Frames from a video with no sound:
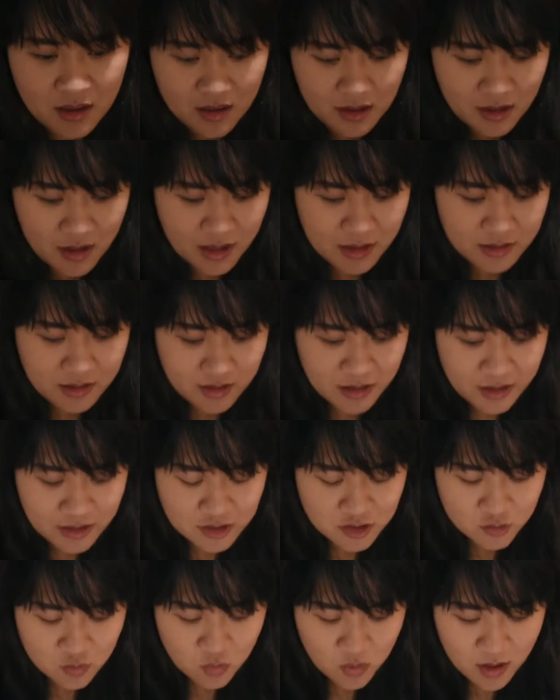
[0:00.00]
And the
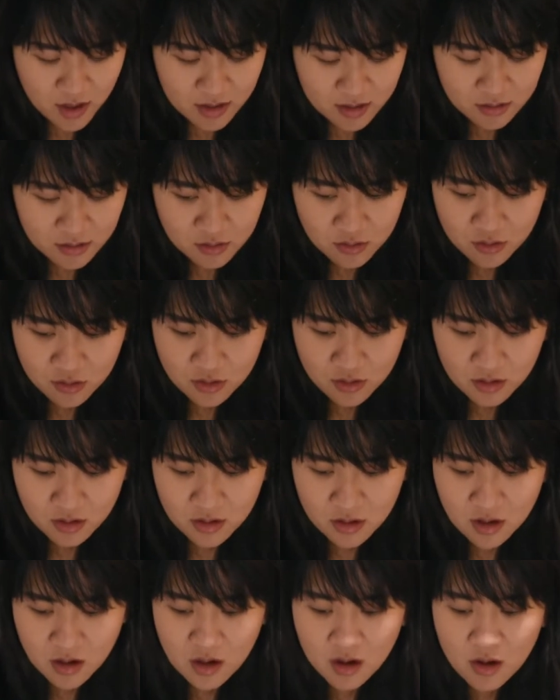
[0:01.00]
next one,
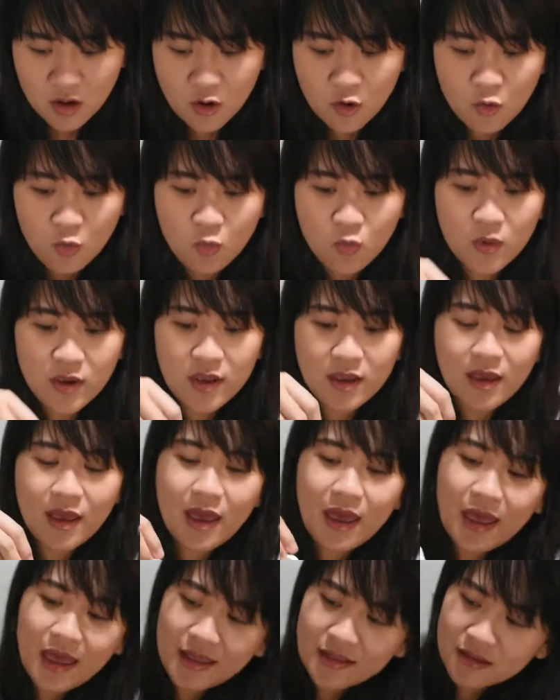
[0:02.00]
we
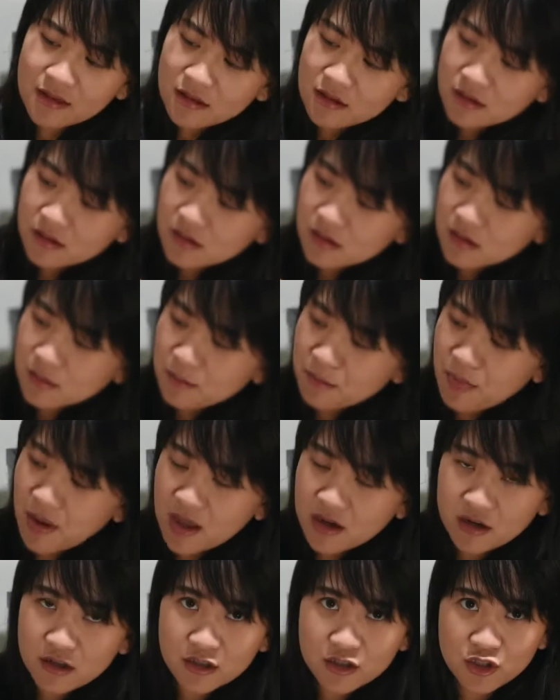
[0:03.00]
add
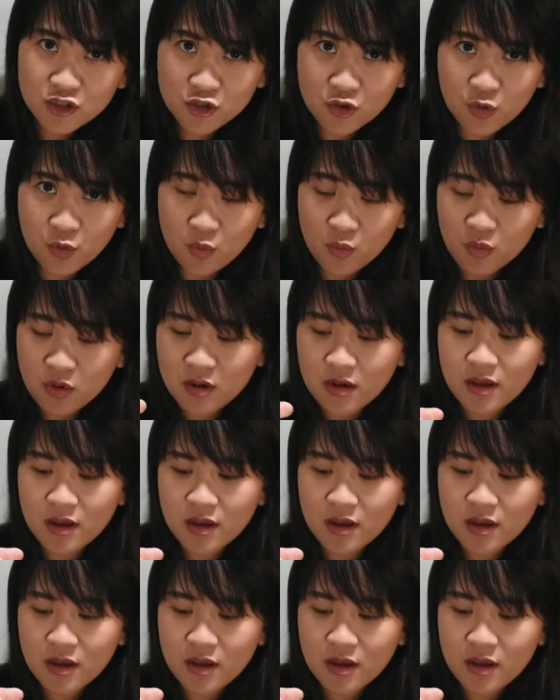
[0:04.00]
bottle 2,